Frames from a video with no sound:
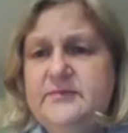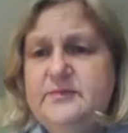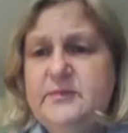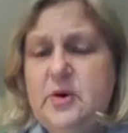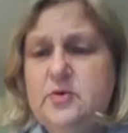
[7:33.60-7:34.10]

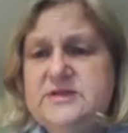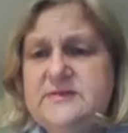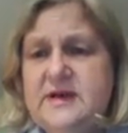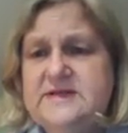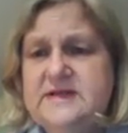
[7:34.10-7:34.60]

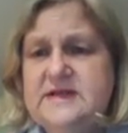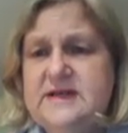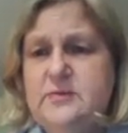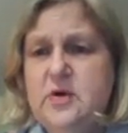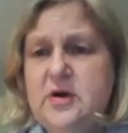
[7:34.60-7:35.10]

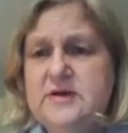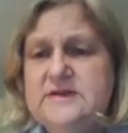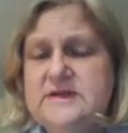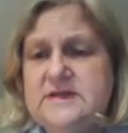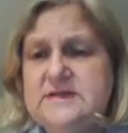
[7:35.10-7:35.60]
automatically works
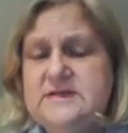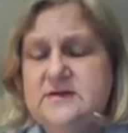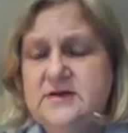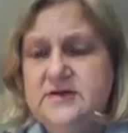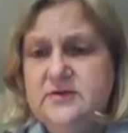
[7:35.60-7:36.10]
this
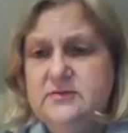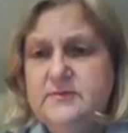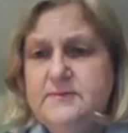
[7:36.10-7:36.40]
dial.